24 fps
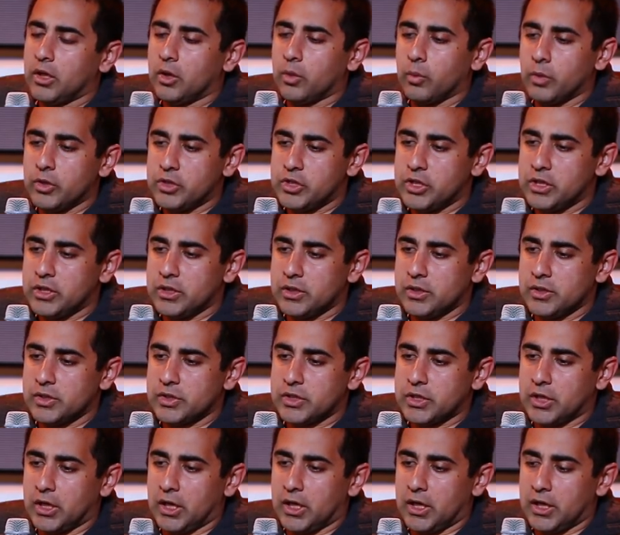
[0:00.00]
which
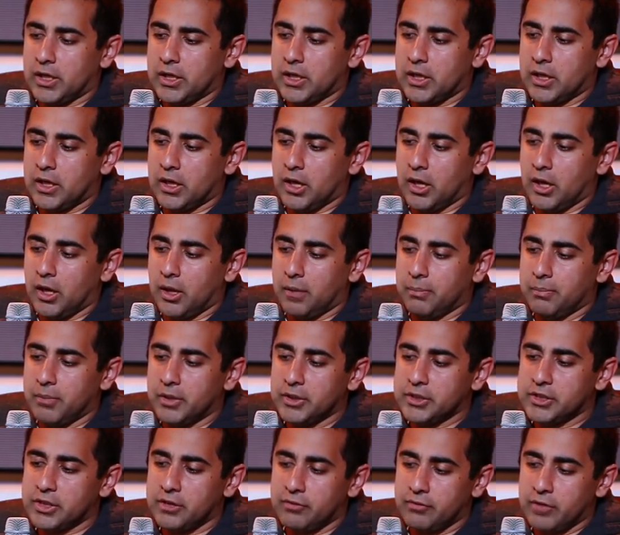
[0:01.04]
is a
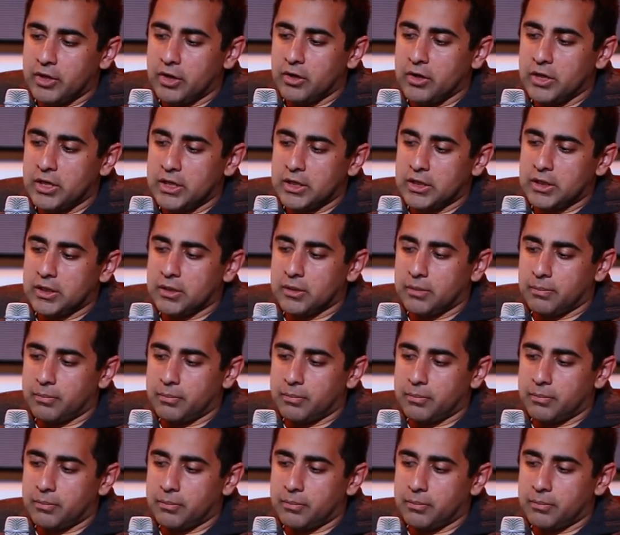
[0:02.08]
multivariate